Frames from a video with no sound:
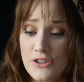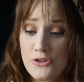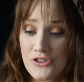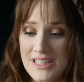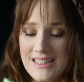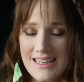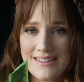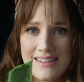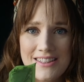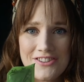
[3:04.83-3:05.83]
a green tea. It's
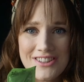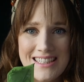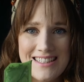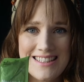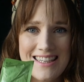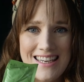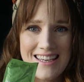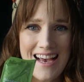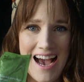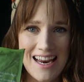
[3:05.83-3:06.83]
in the green
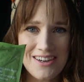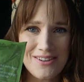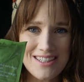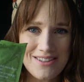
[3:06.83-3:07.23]
tea category.